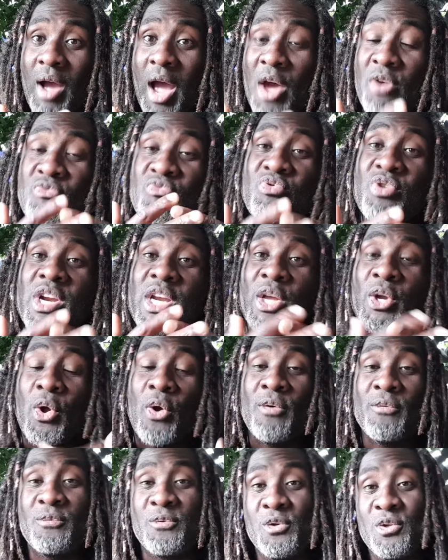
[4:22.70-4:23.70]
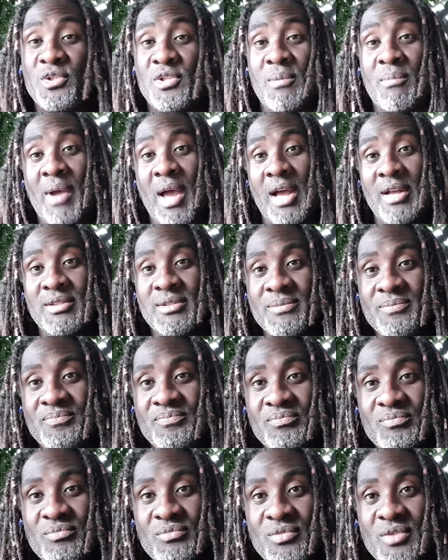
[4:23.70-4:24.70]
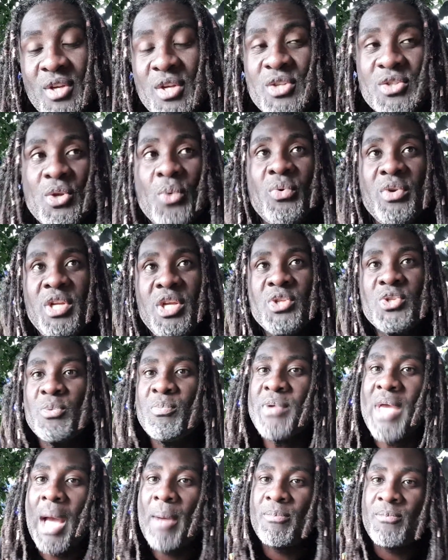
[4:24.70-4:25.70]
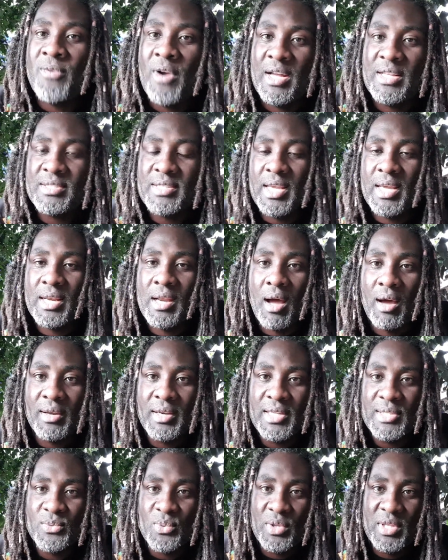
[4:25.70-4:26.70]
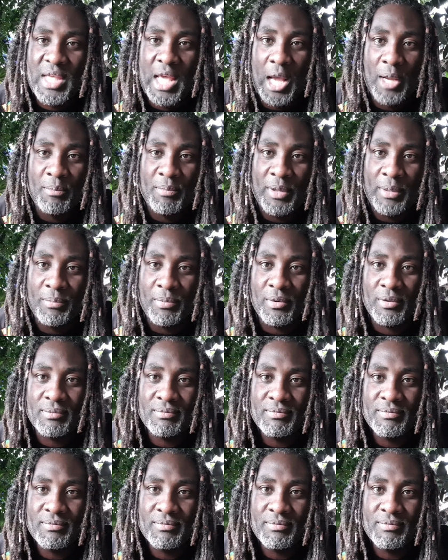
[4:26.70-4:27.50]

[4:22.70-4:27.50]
really confused about. So we need to be upfront and honest with young people.